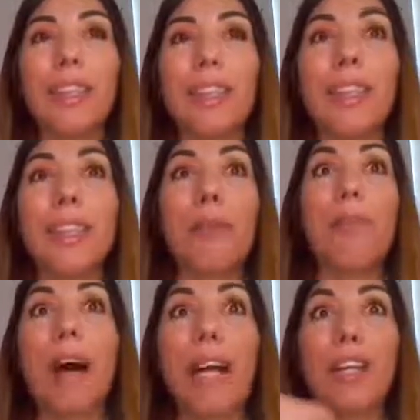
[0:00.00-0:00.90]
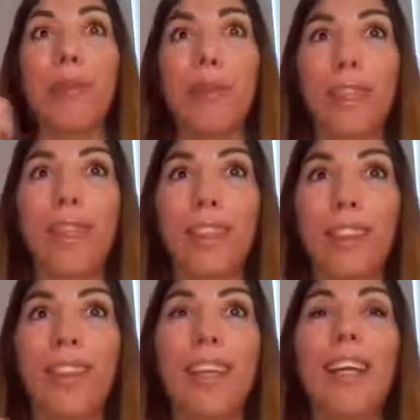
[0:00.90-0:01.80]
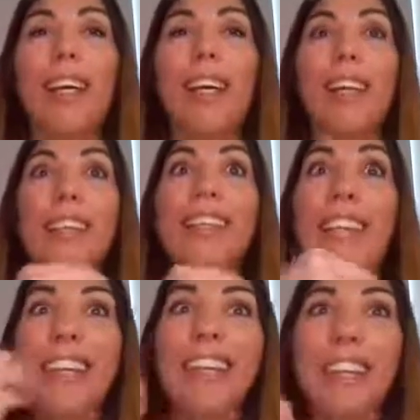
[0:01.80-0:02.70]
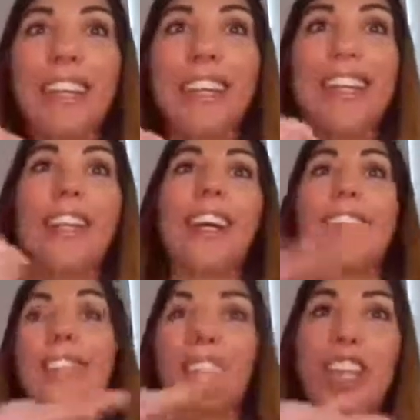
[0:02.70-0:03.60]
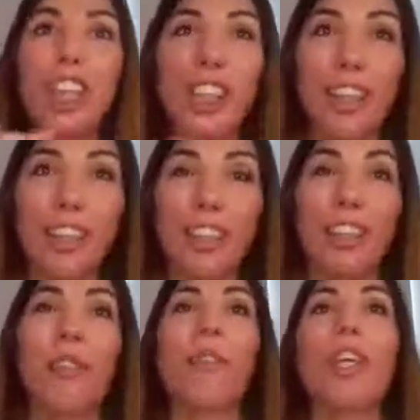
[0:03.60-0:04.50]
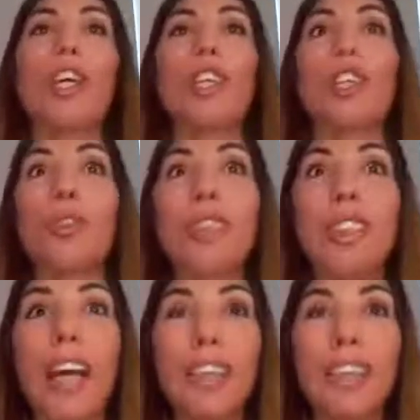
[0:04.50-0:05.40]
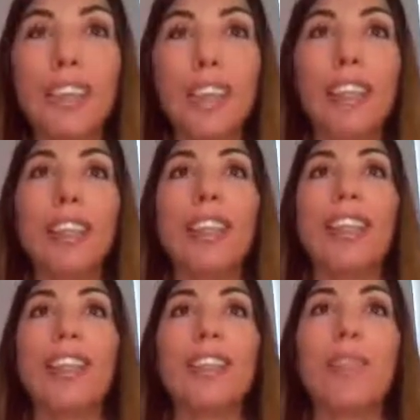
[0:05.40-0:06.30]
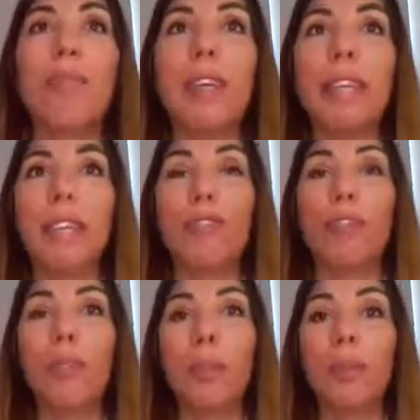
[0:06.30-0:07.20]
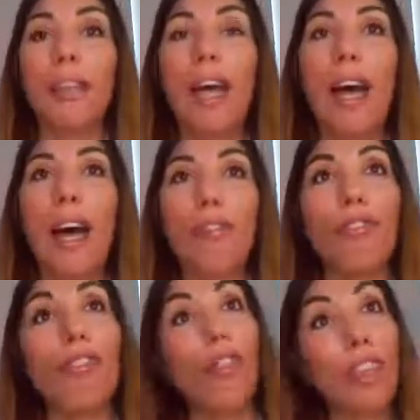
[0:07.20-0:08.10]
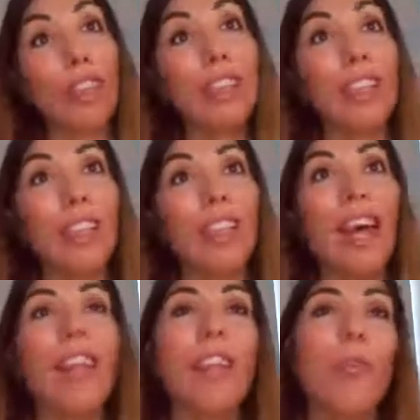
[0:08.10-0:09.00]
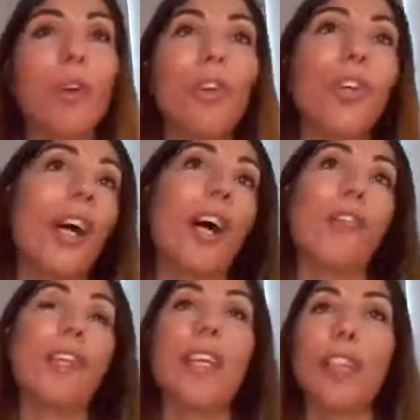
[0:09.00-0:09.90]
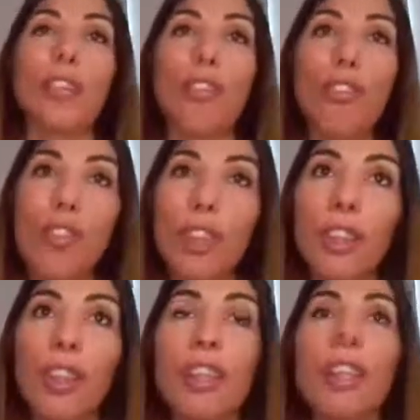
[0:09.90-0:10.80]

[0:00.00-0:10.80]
that is a microblading technique and then a shading. So that technique is amazing for people that have oily skin and they want to have a natural look.